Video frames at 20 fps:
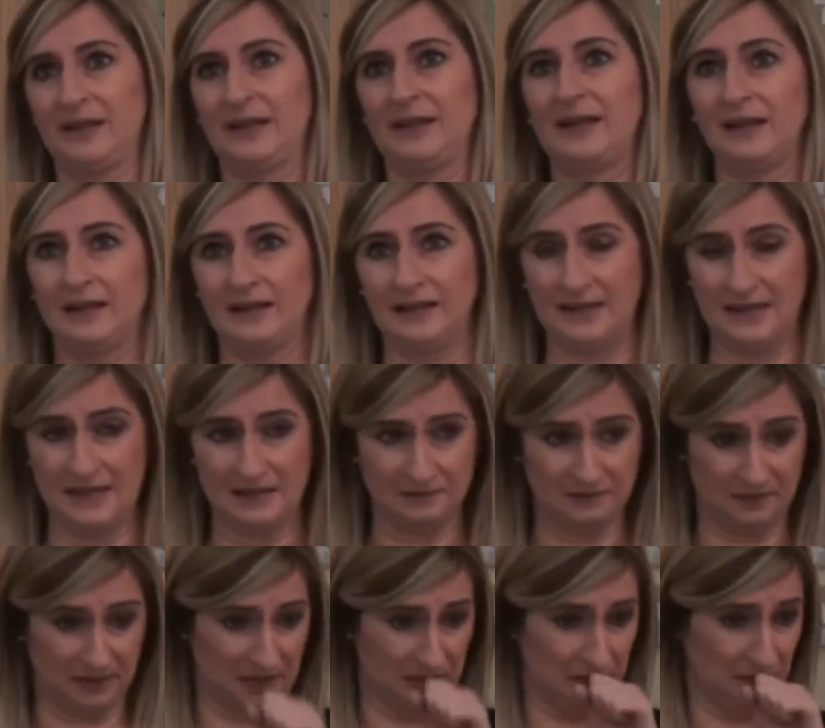Again,
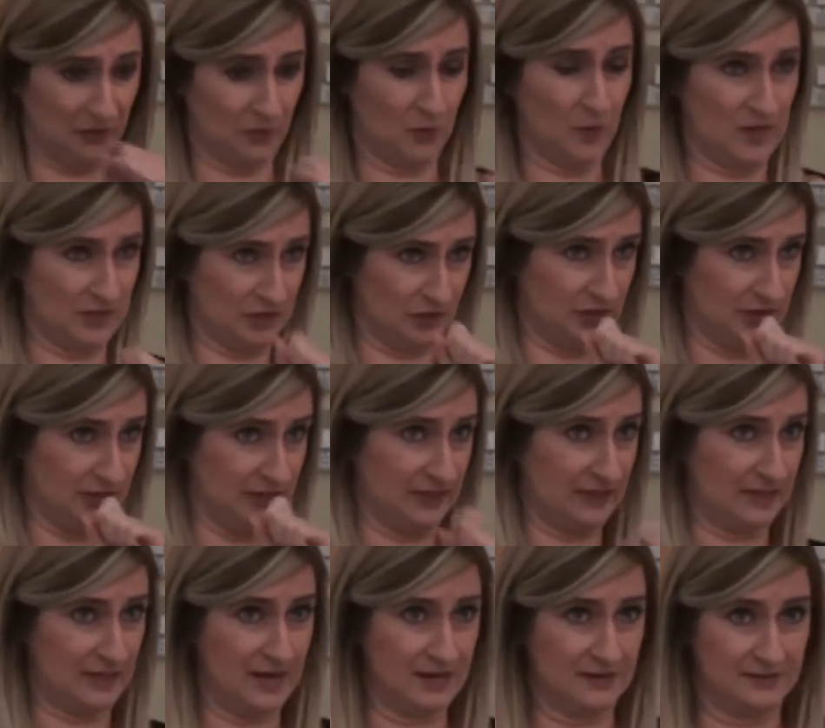another question I
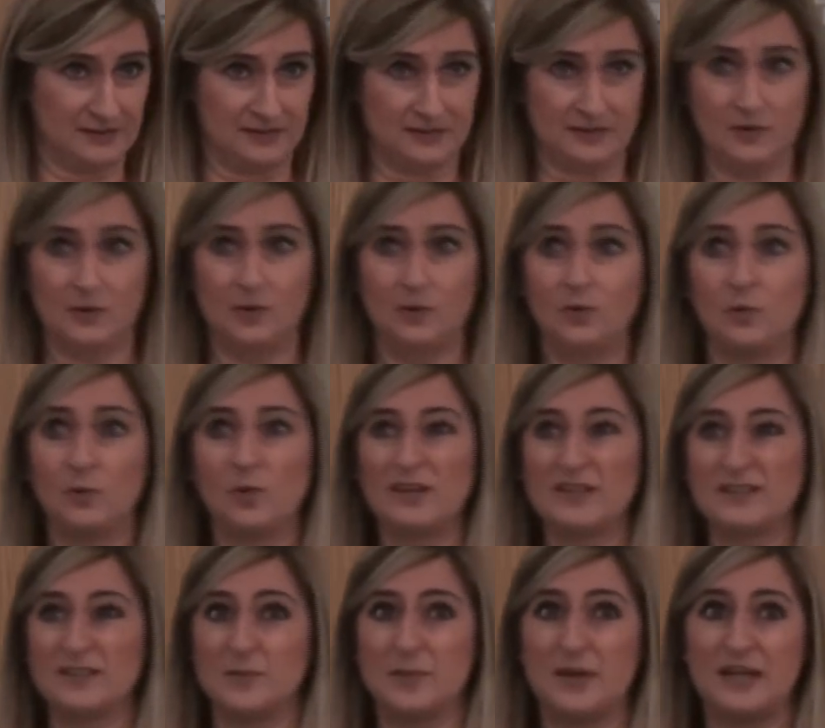get asked is, what's
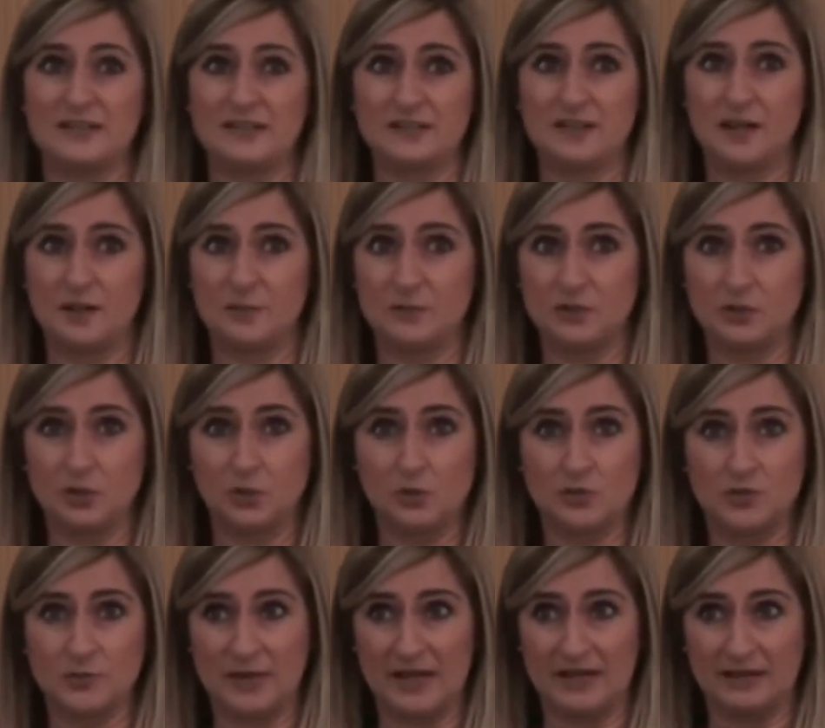the best time to go
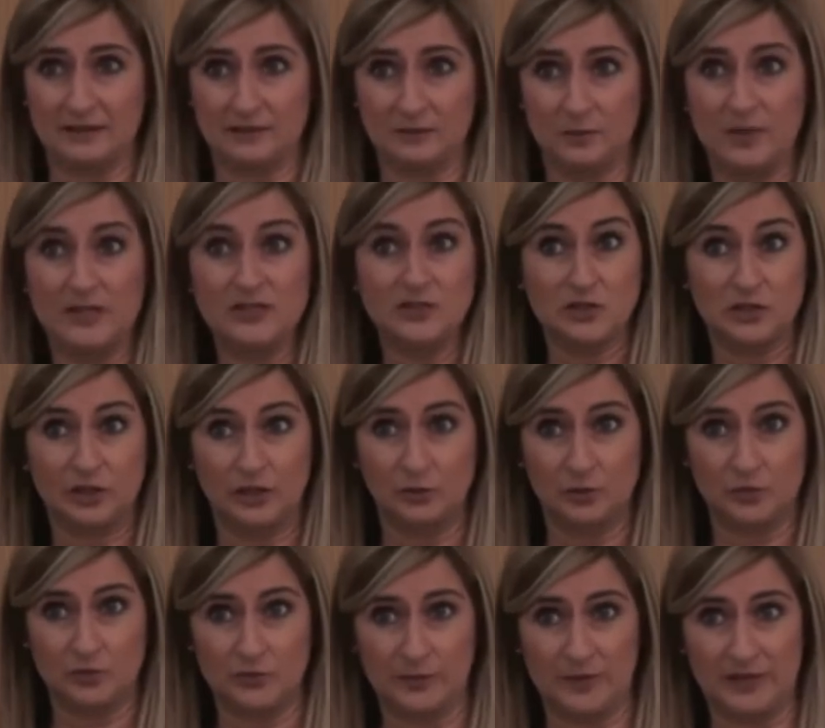to bed at? When should I go
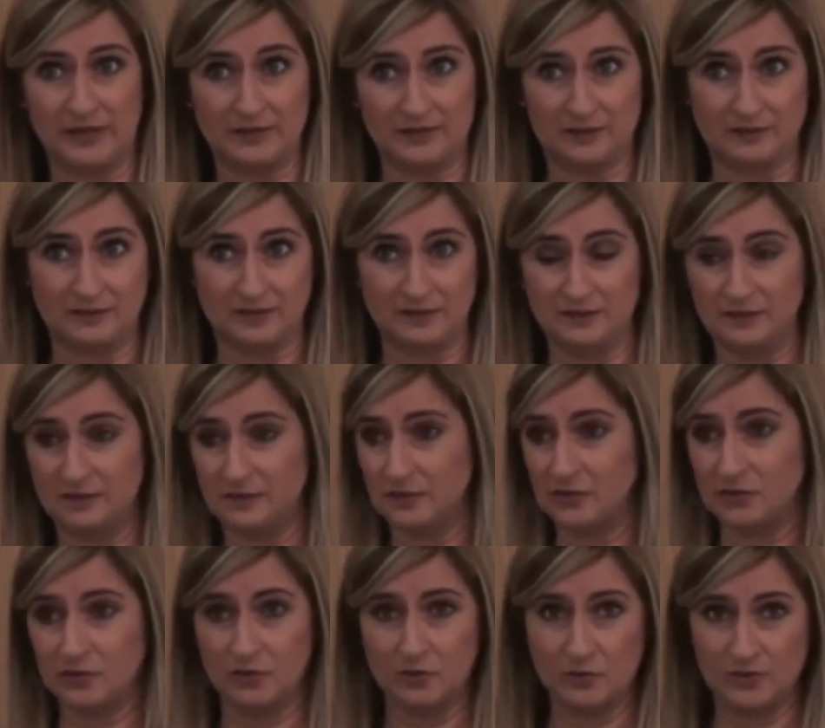to bed? I said,
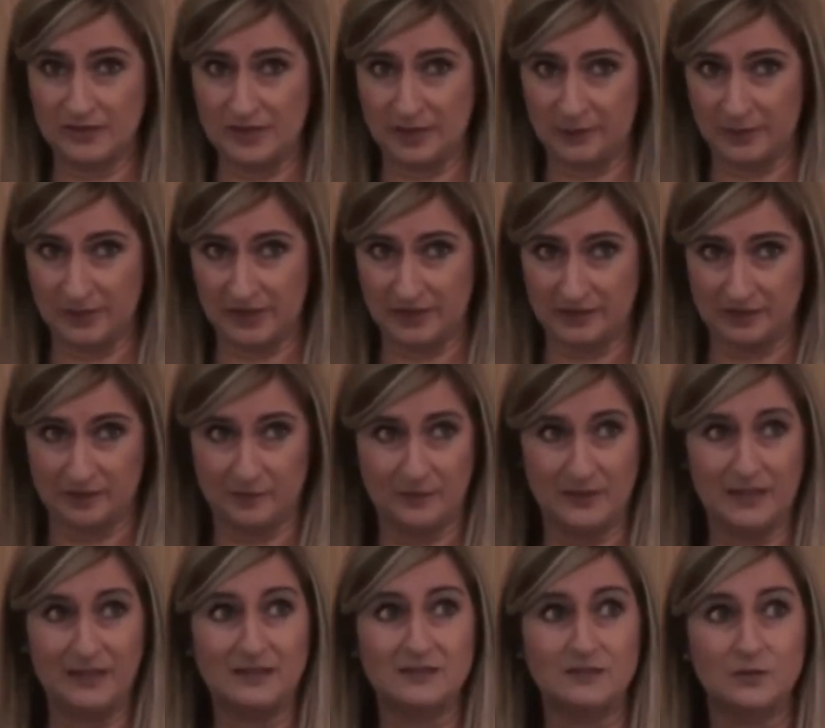there's no set bedtime.
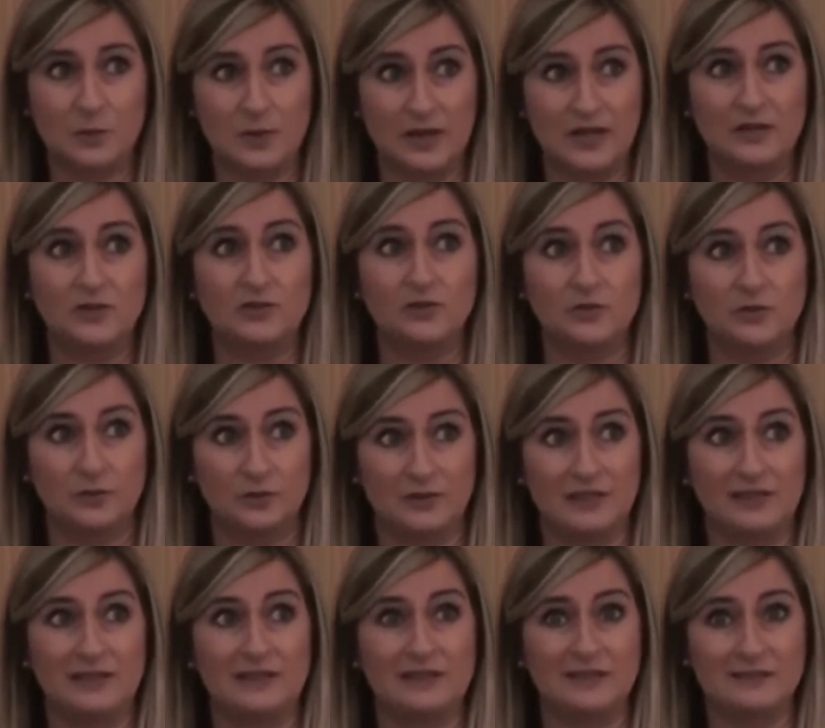It's when you
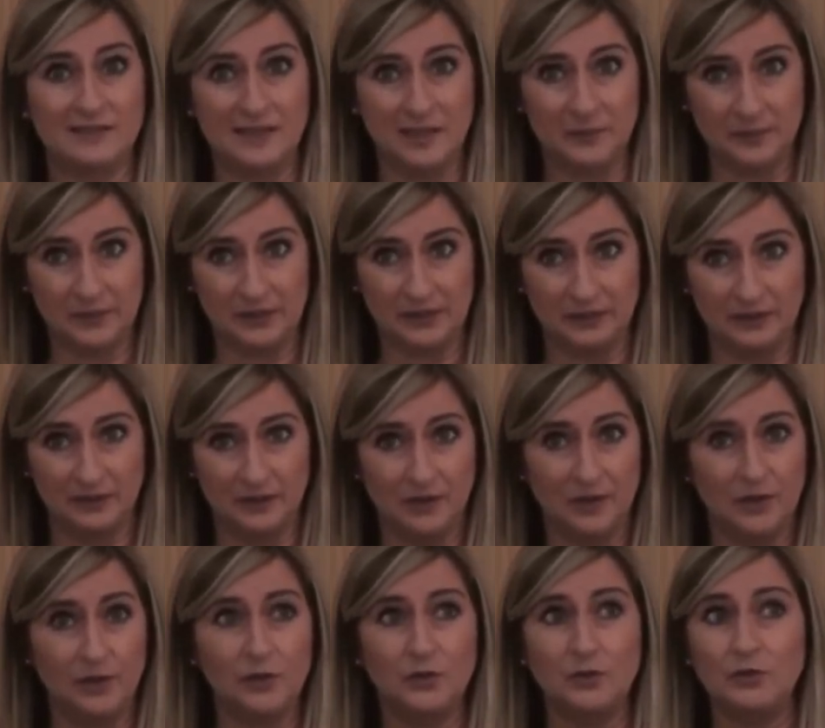feel sleepy.
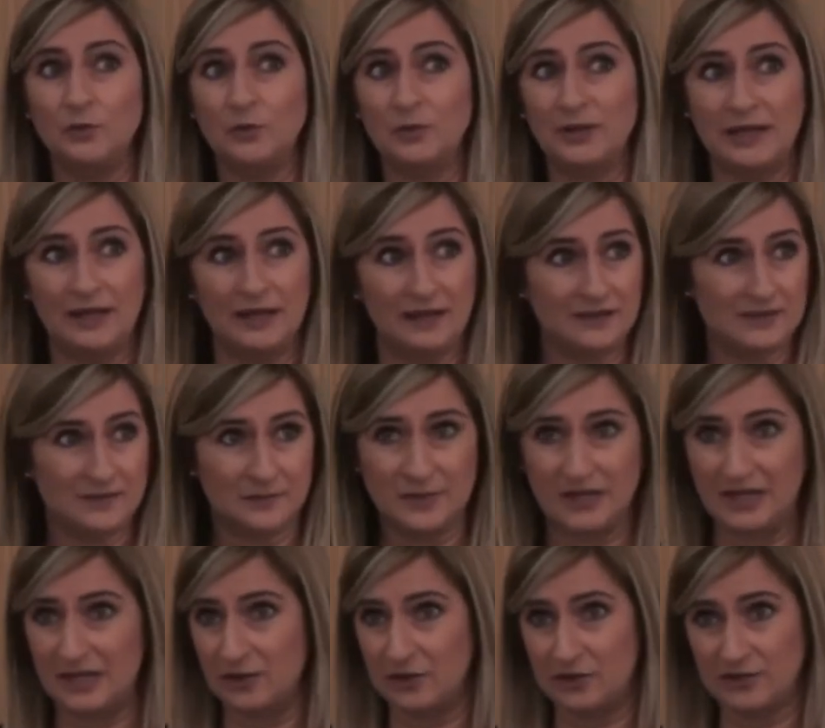You can't
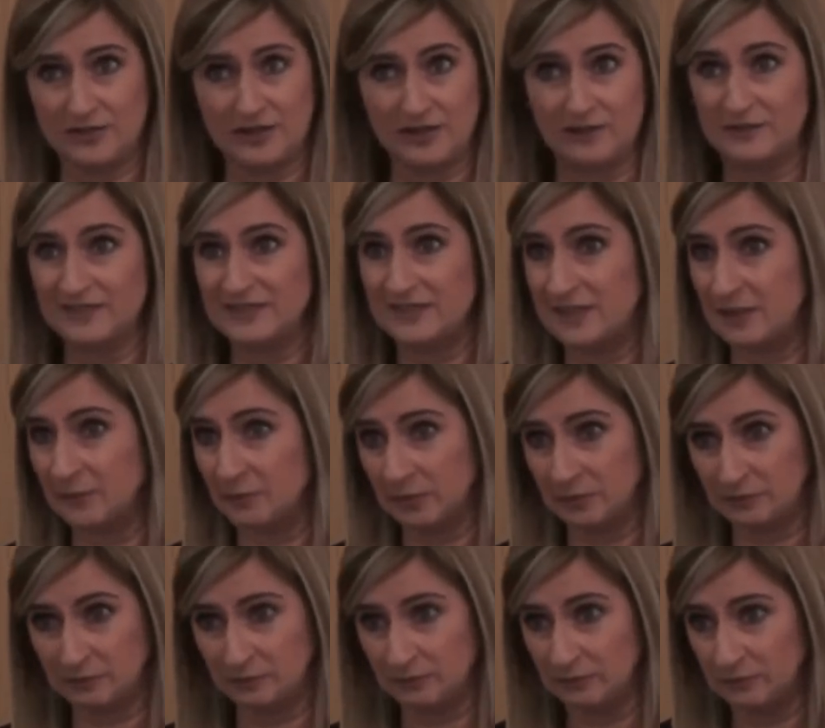make yourself sleep,
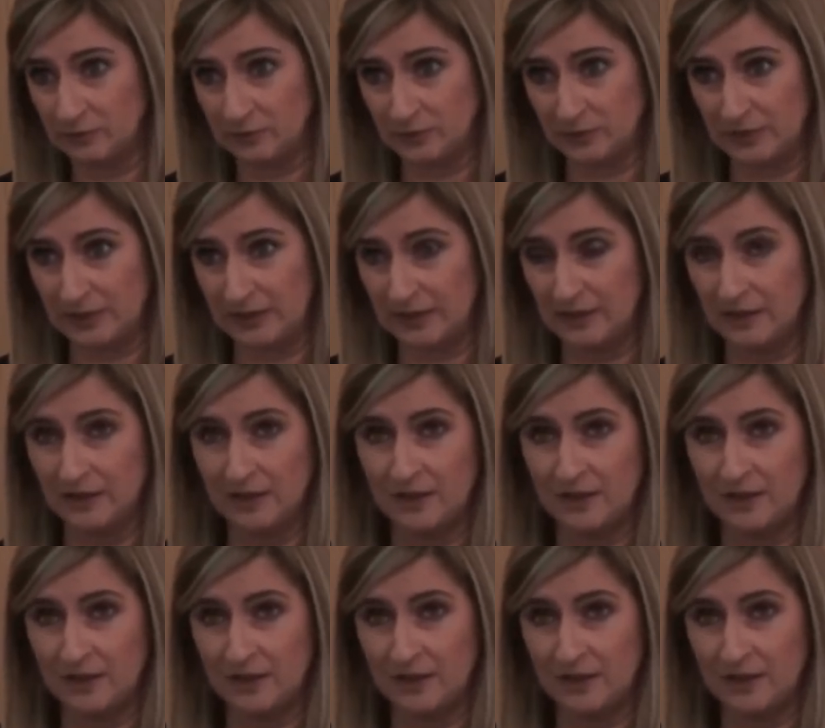okay?